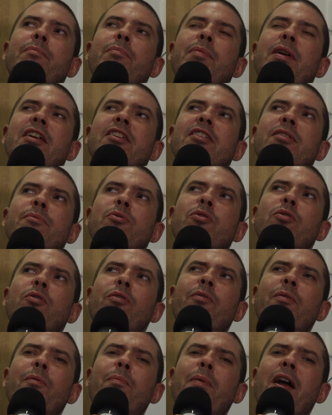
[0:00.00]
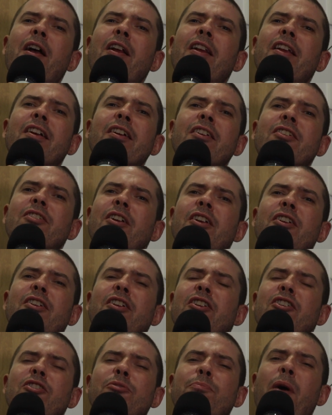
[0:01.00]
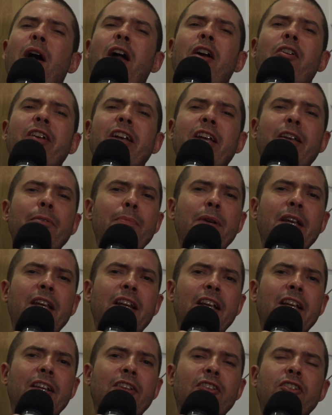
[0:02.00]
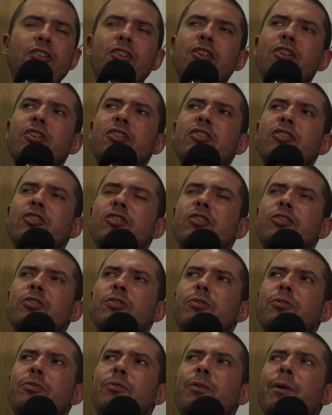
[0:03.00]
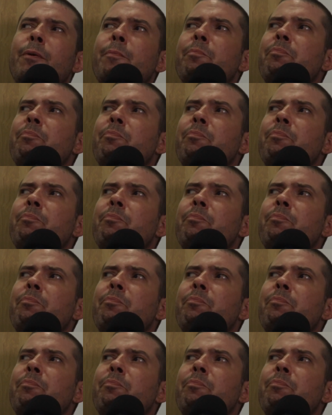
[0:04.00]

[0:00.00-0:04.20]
being some sort of apparently as an aspiring comedian to